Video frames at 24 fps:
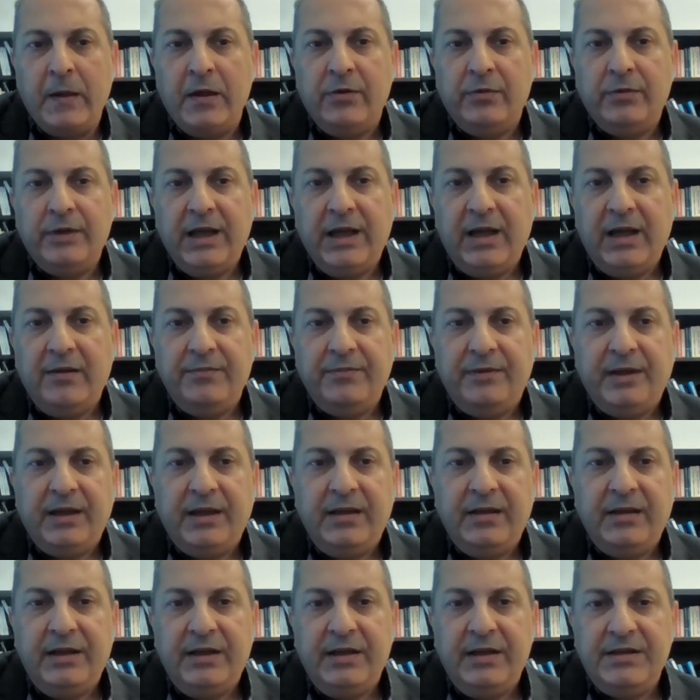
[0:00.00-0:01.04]
We have the
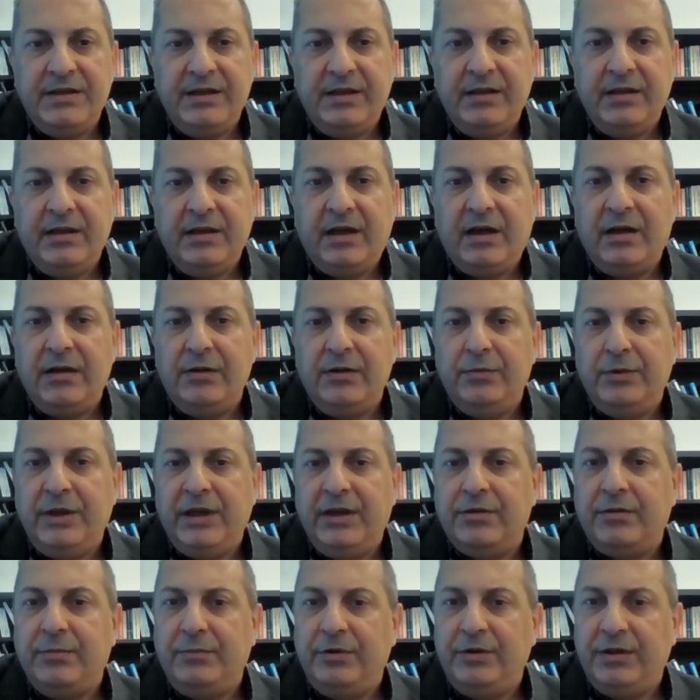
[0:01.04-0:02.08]
increasing hardware
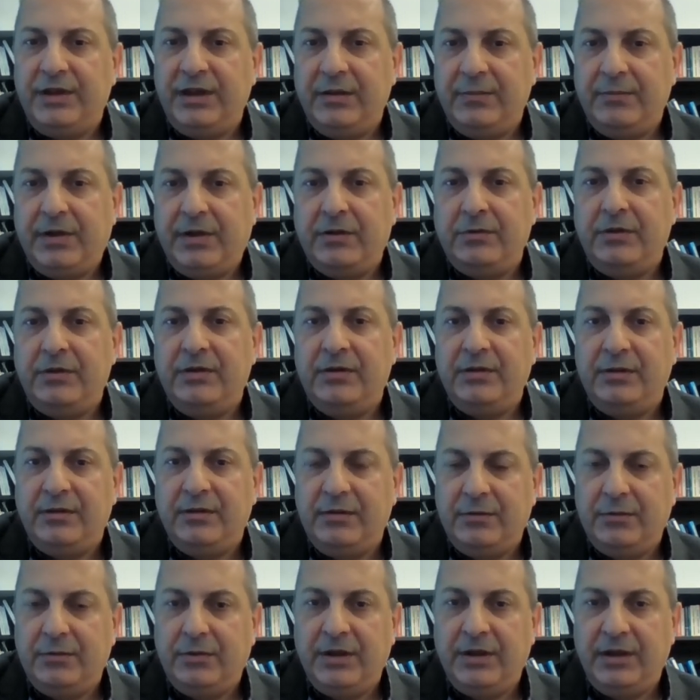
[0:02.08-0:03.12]
computing power,
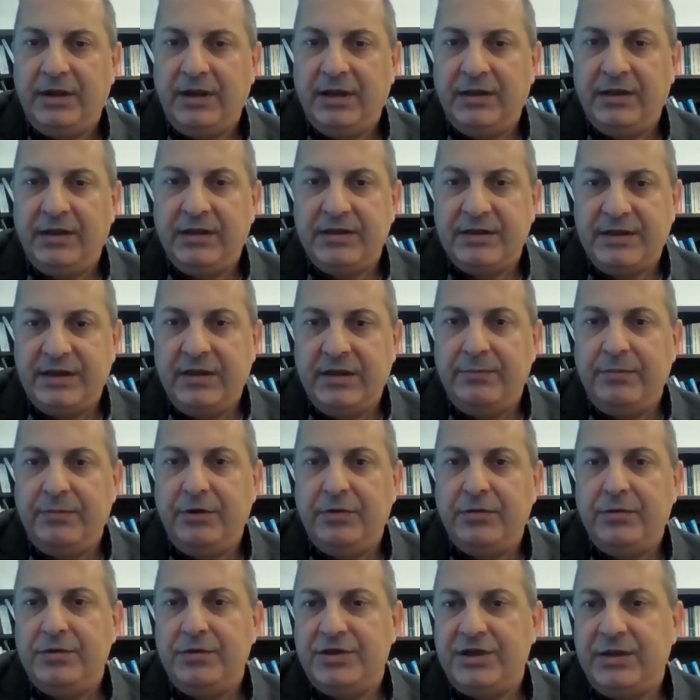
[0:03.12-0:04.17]
whether it is
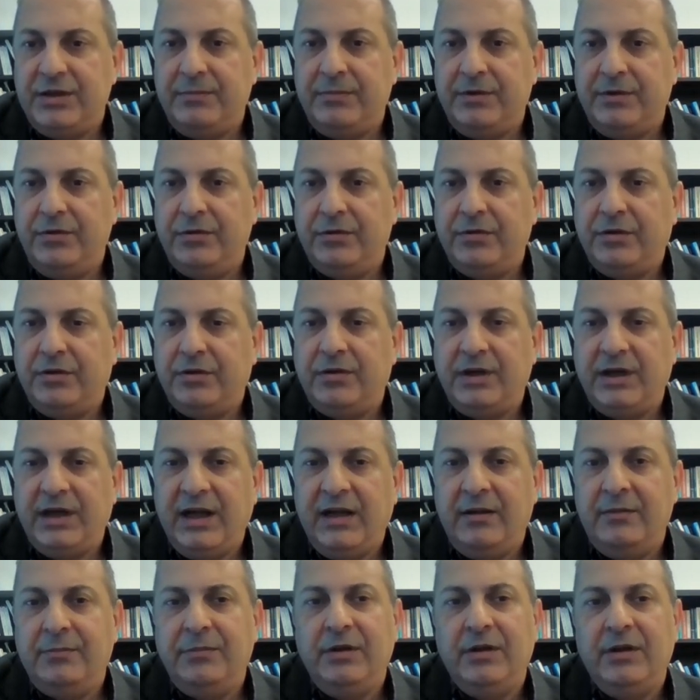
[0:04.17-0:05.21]
CPU, GPU, or
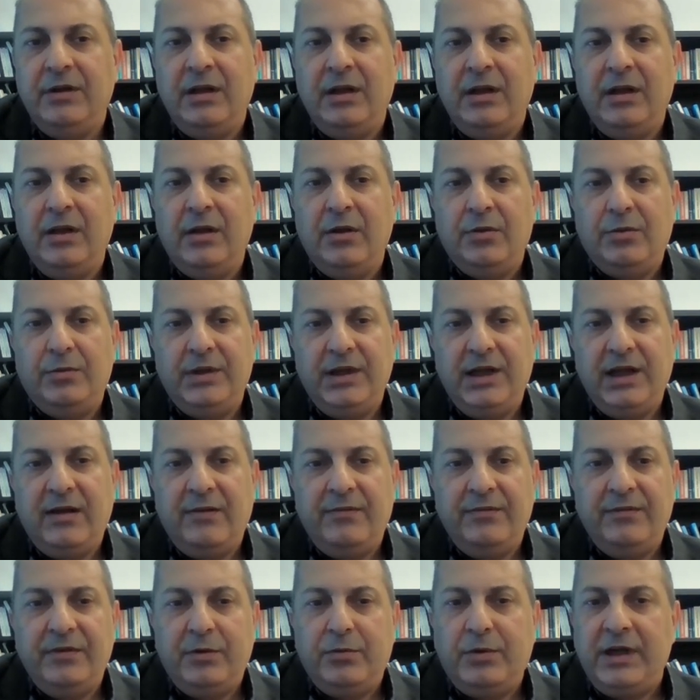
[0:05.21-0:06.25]
RAM. We
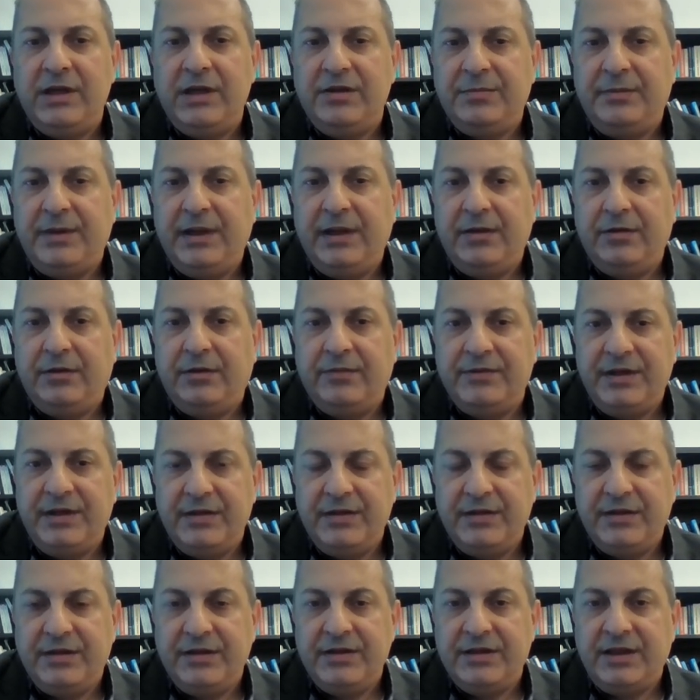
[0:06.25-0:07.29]
have the widespread of
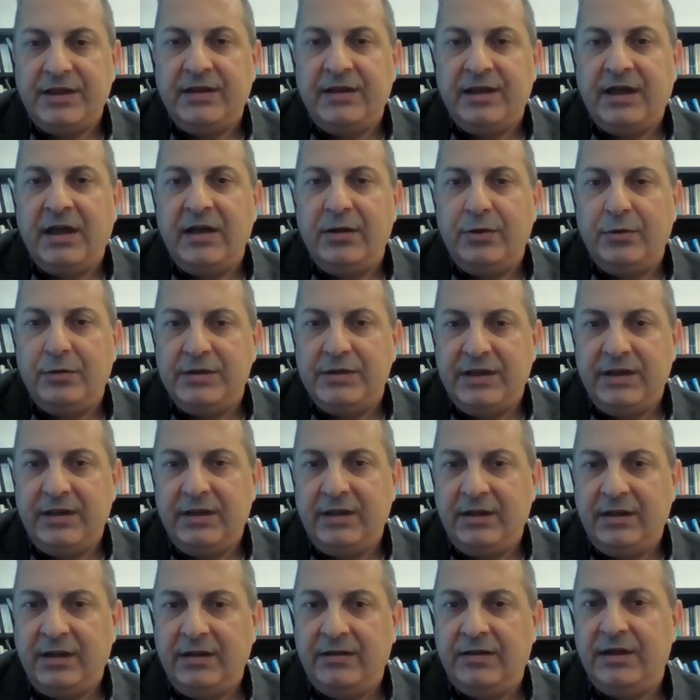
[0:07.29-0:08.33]
sensors and
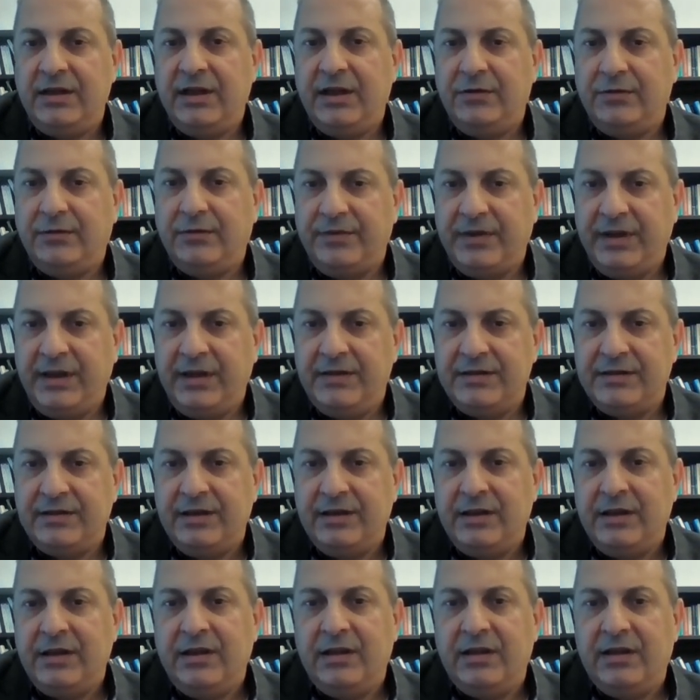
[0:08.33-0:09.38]
IoT, Internet of Things,
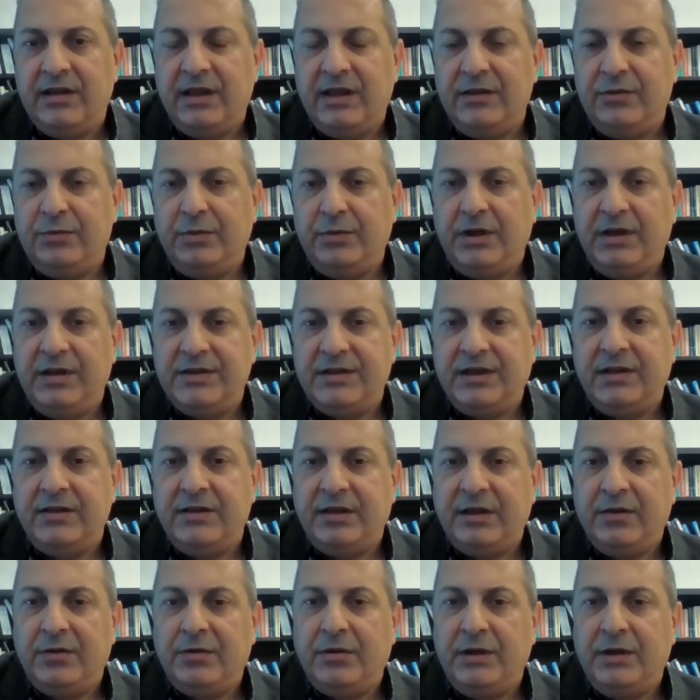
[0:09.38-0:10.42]
that will result
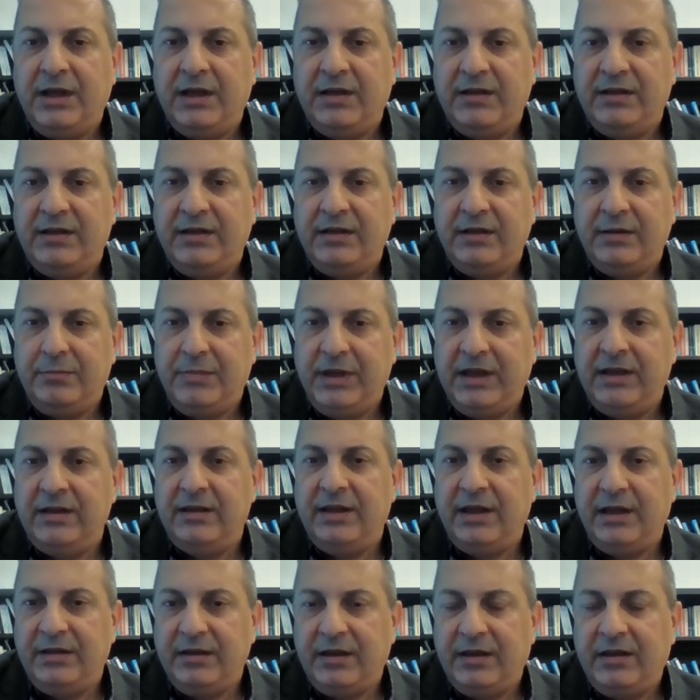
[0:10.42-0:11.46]
in collecting big
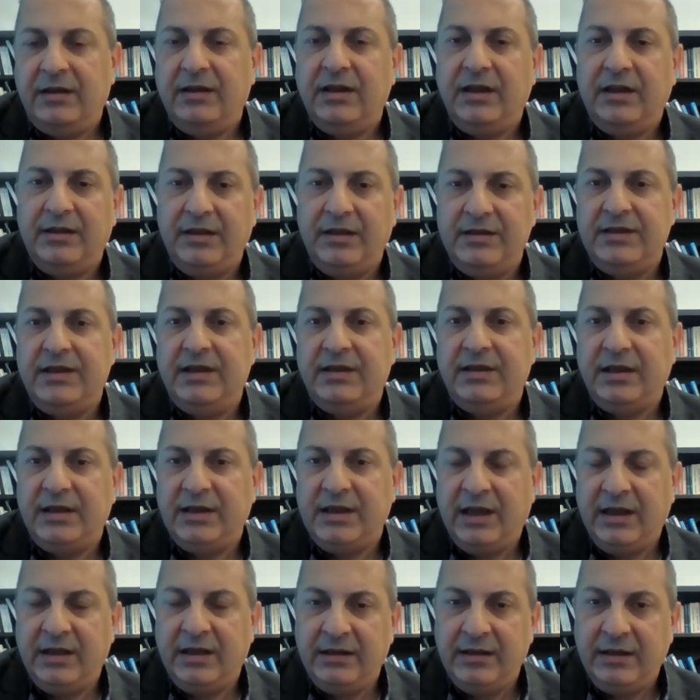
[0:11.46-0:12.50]
data, and this data
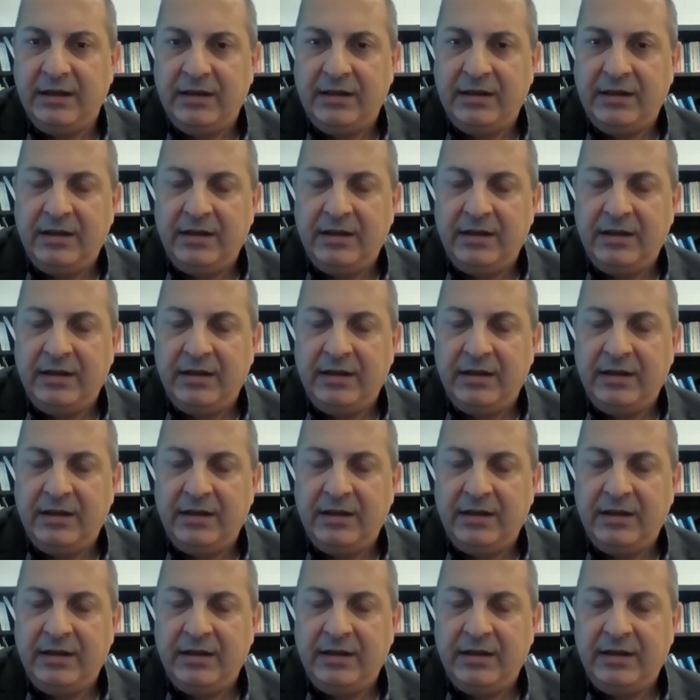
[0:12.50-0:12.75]
can